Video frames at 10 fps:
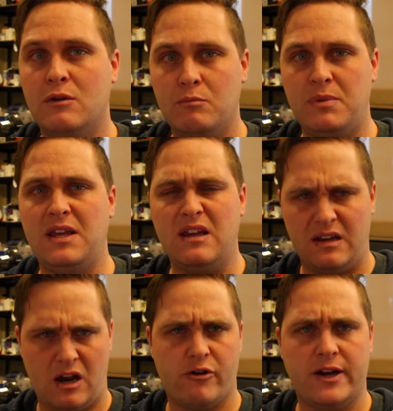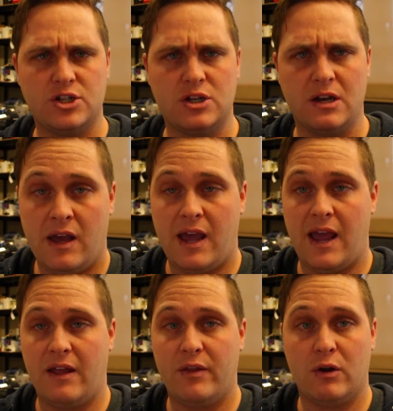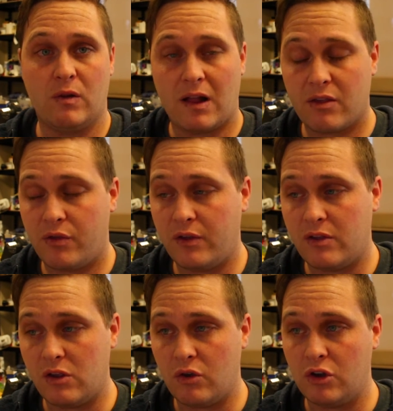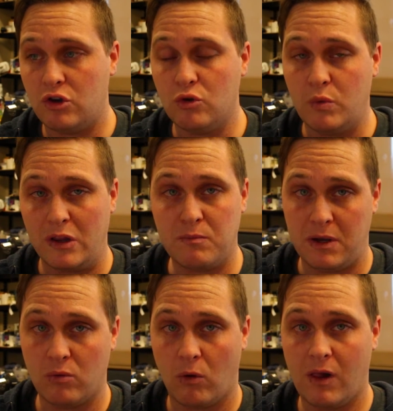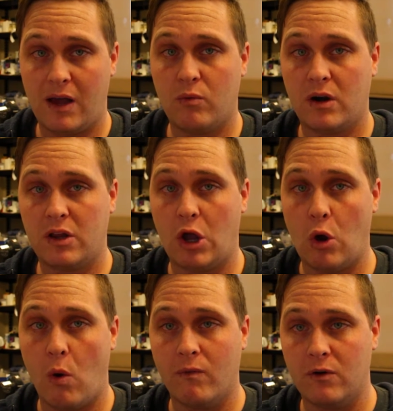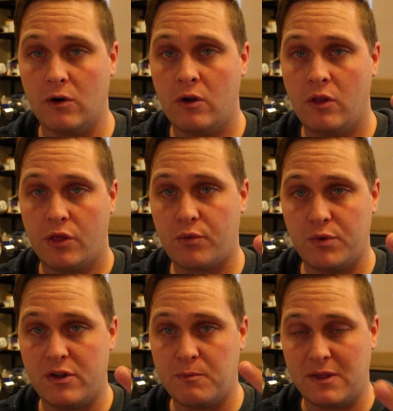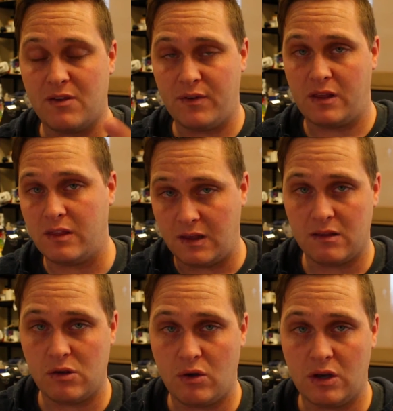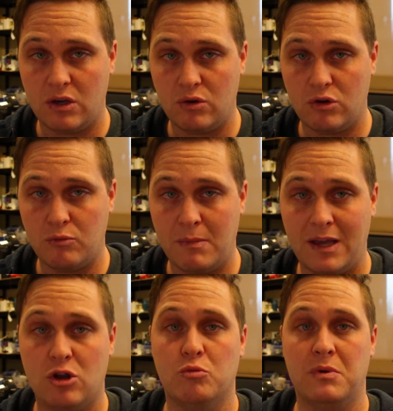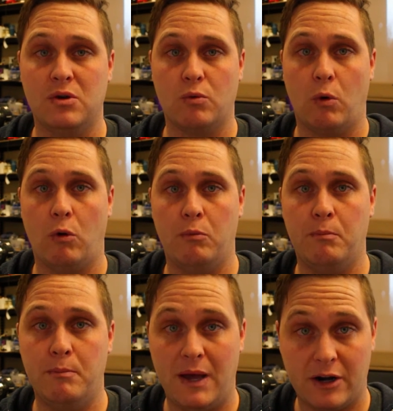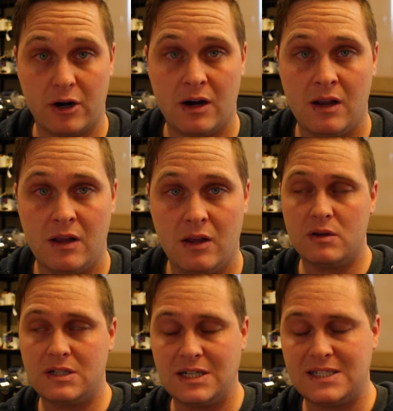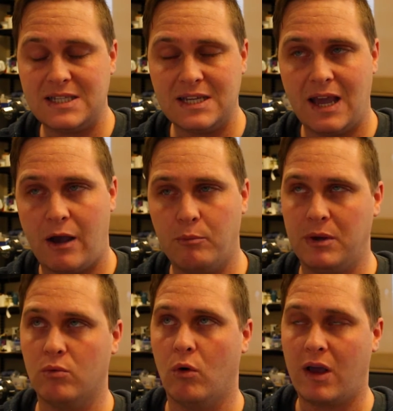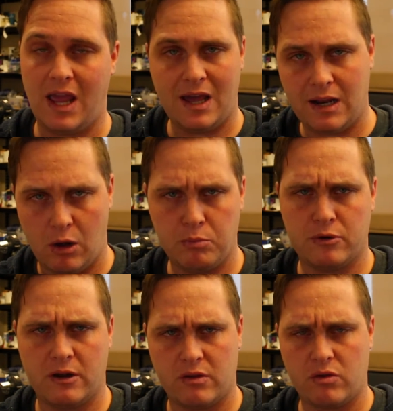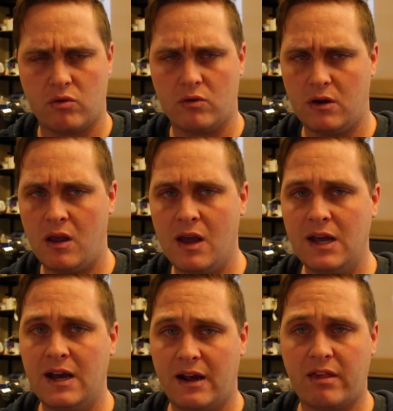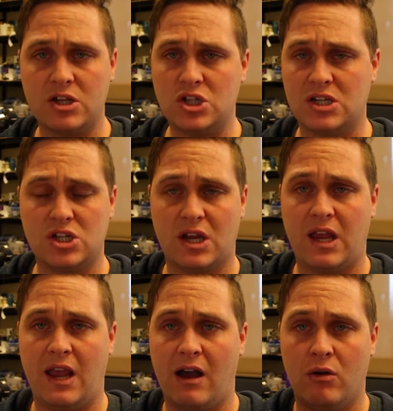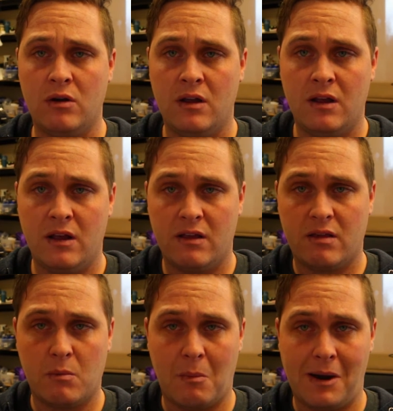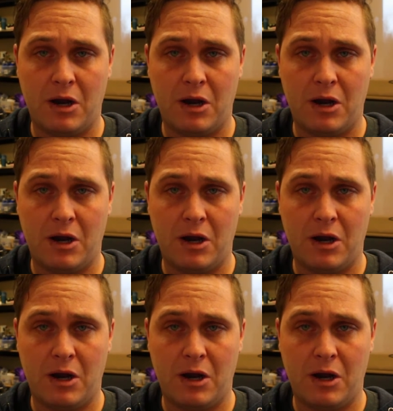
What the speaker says: being narration. And there are lots of things that you can do with B-roll. I wanted to go over 3 specific things that you can do to make your B-roll better. To see how B-roll can help progress a story, I suggest checking out some of my